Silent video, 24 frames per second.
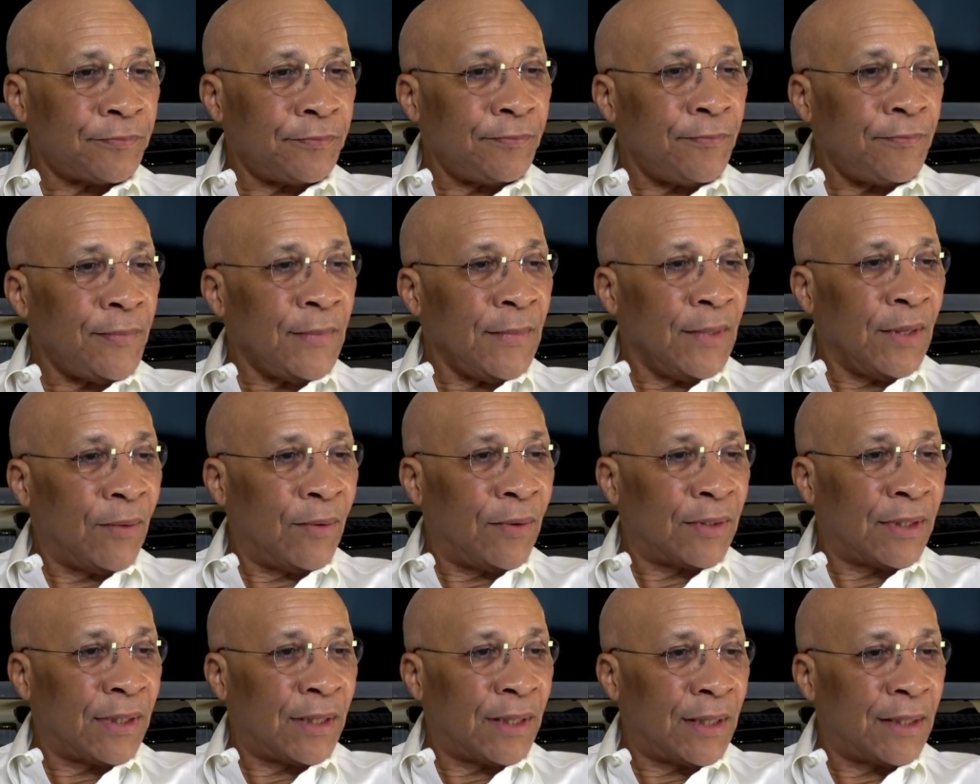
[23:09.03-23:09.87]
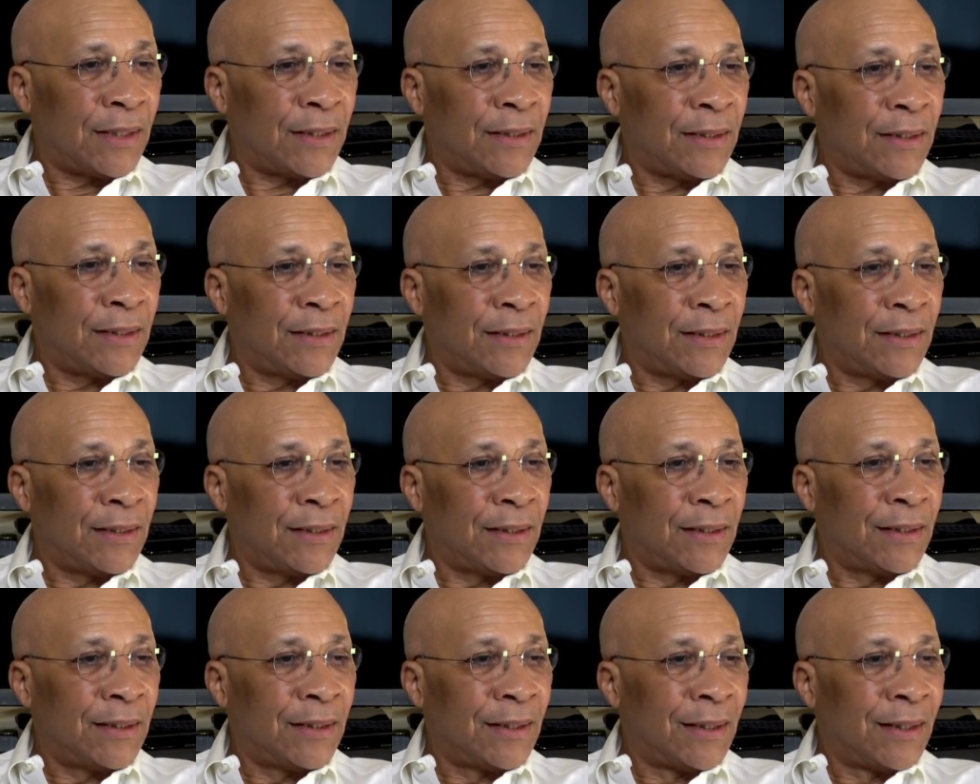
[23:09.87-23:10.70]
Okay,
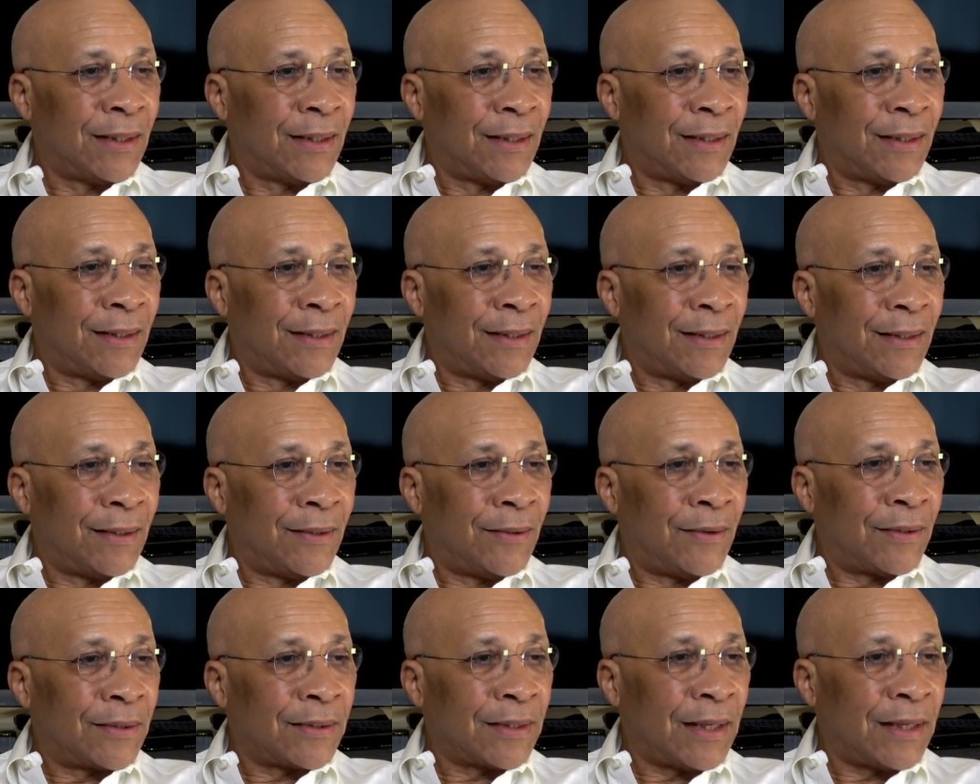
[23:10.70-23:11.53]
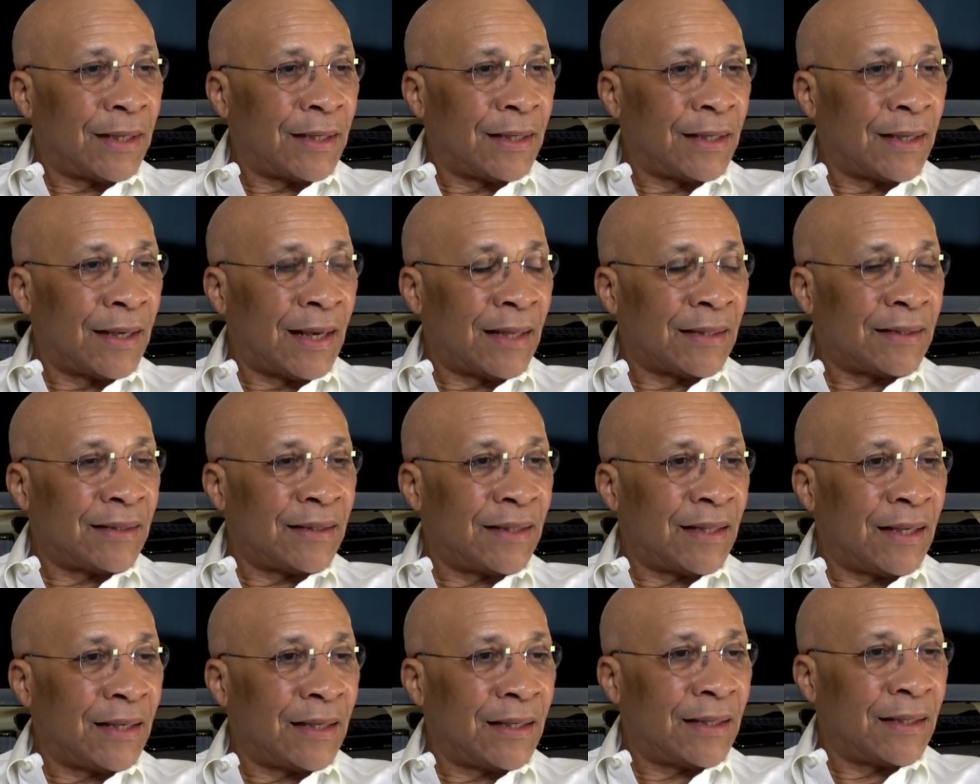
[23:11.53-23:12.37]
I
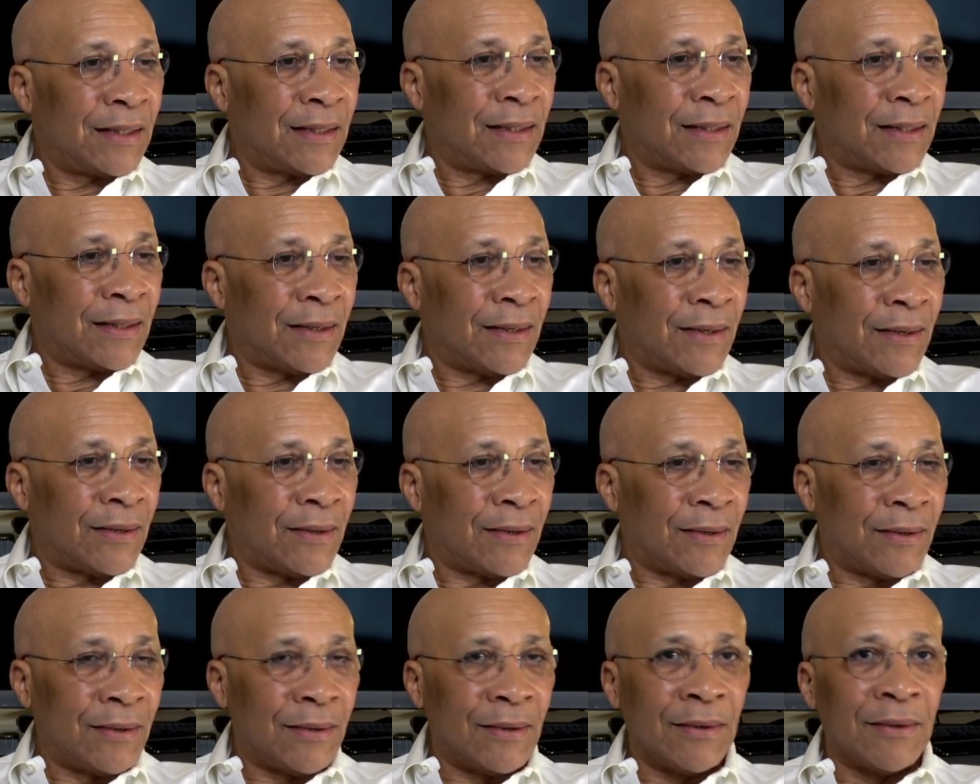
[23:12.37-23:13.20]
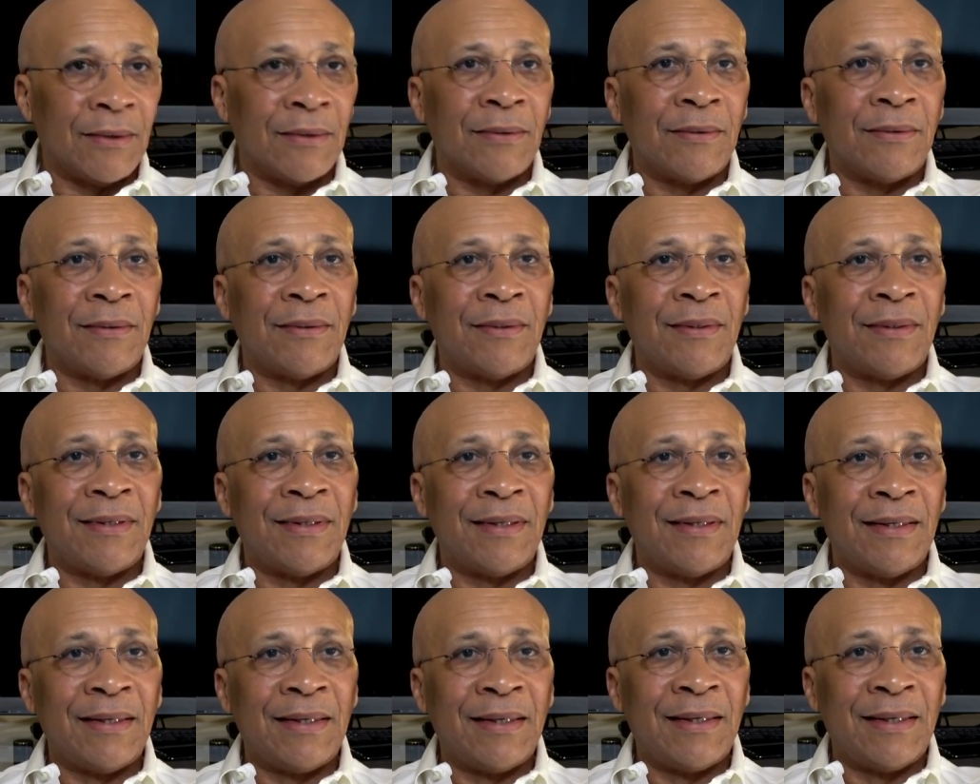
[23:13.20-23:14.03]
think I
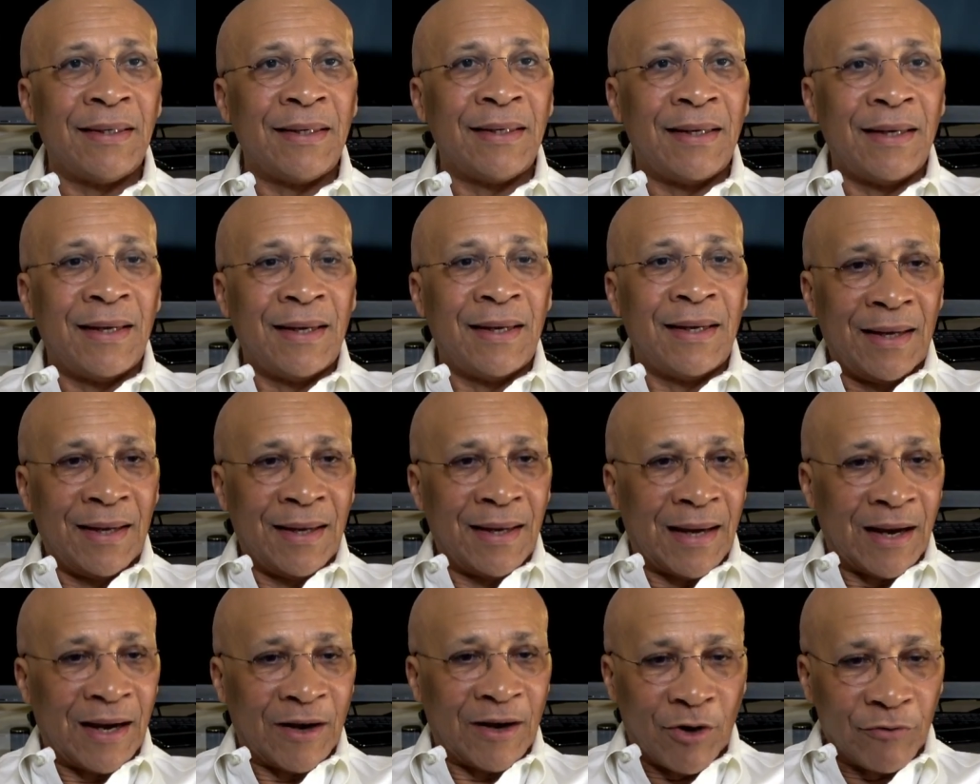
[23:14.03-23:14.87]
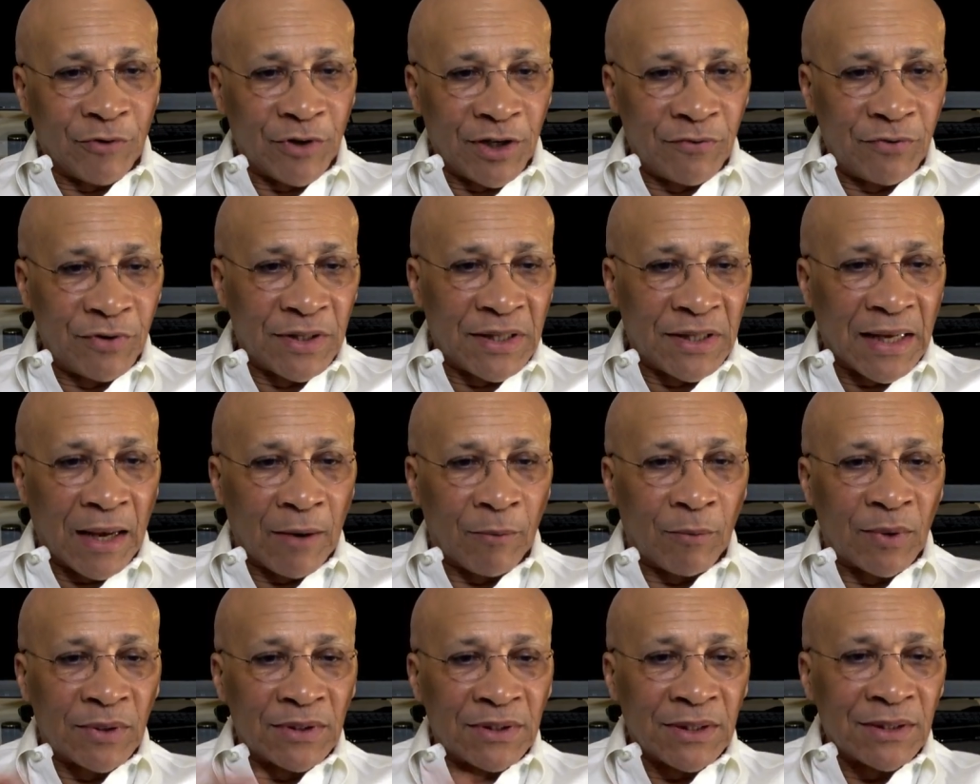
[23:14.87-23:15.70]
covered everything I
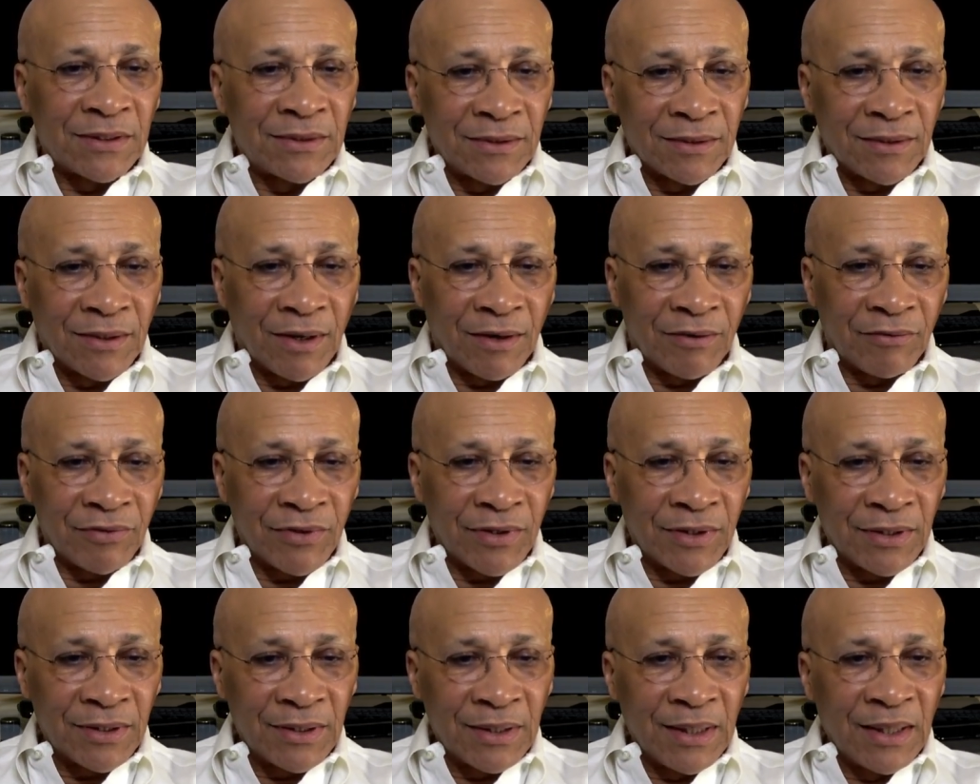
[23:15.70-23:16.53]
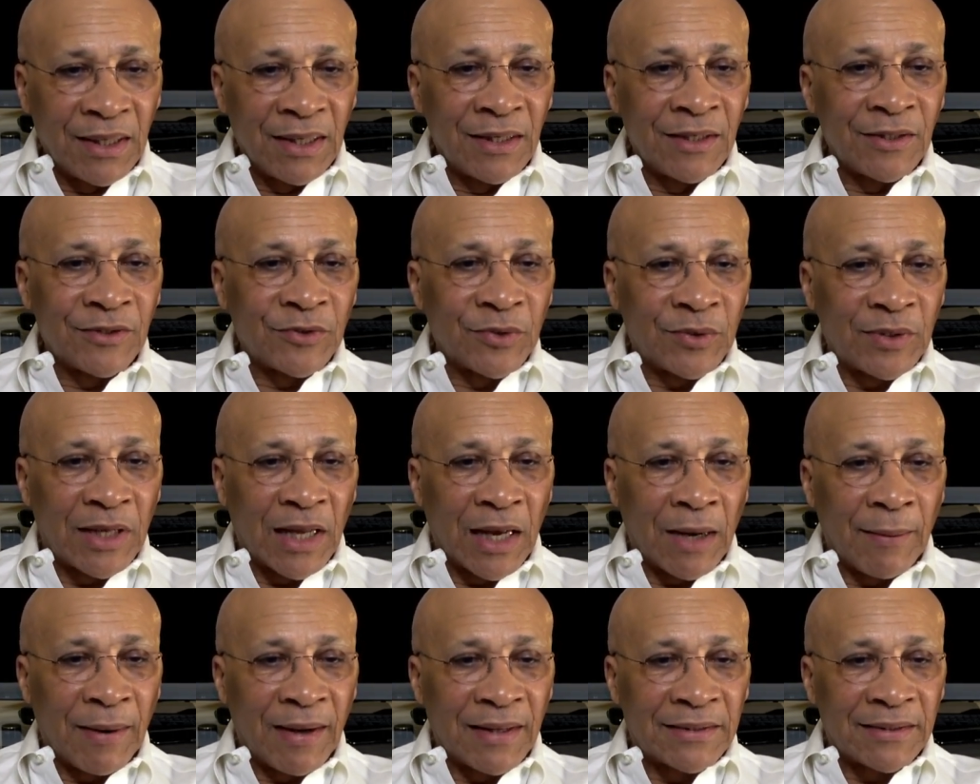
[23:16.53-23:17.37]
wanted to cover. So
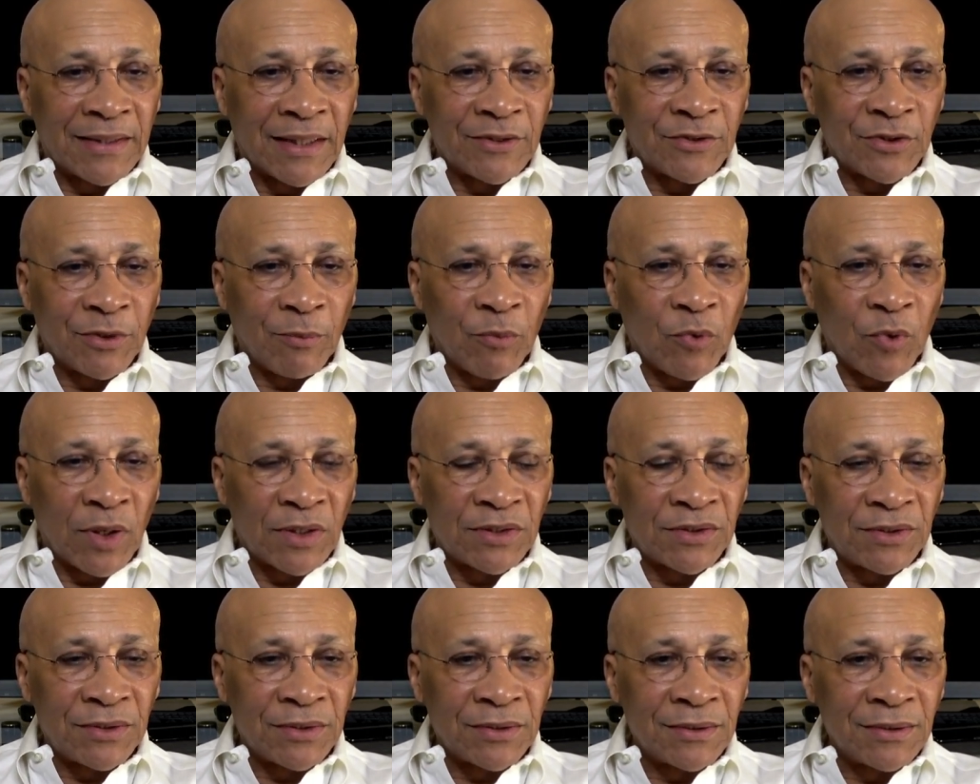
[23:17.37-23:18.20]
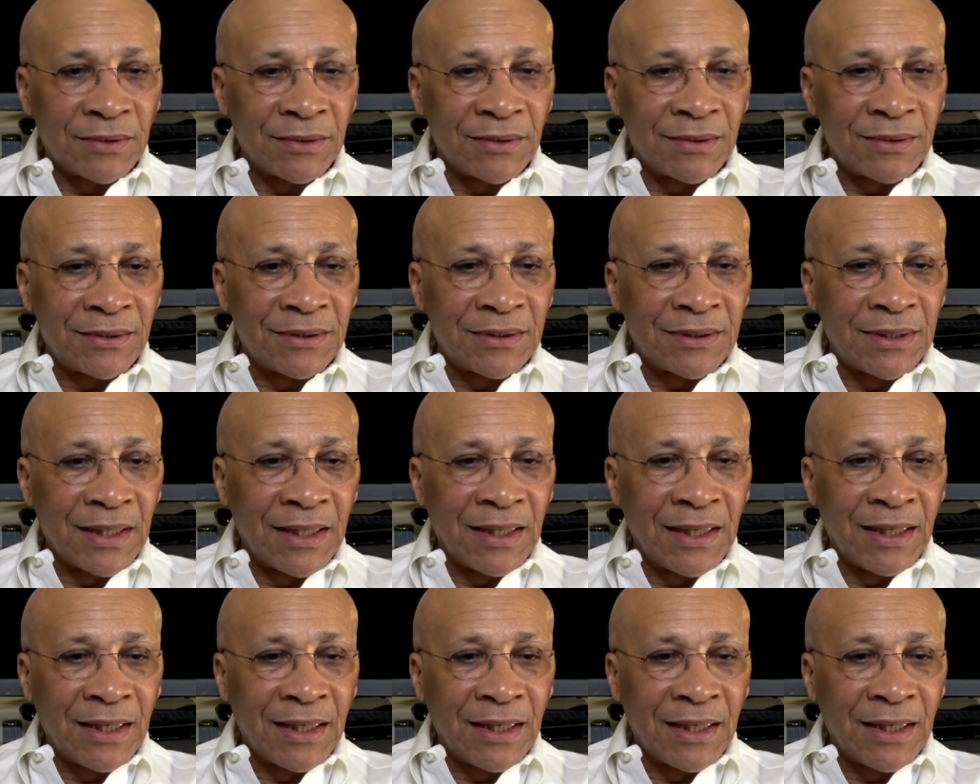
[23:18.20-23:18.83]
now I'll take some questions.